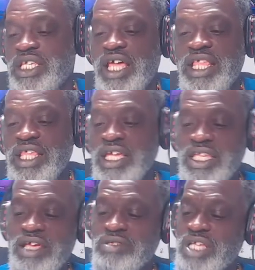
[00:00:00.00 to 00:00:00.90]
I think
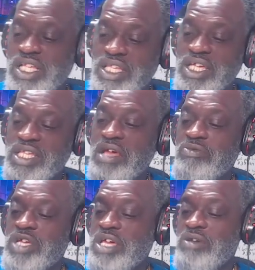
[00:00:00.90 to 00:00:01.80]
that I think that
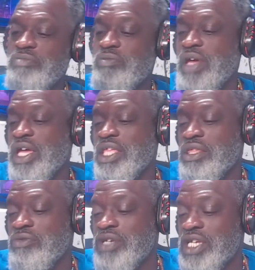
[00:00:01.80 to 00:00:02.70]
would help me make it
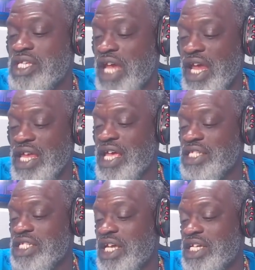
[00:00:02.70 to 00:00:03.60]
through the day
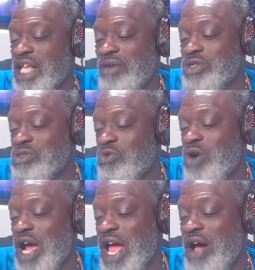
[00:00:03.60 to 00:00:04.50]
yesterday because I was wore
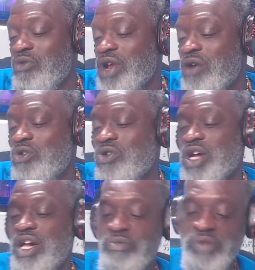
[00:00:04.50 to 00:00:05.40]
out when I woke up.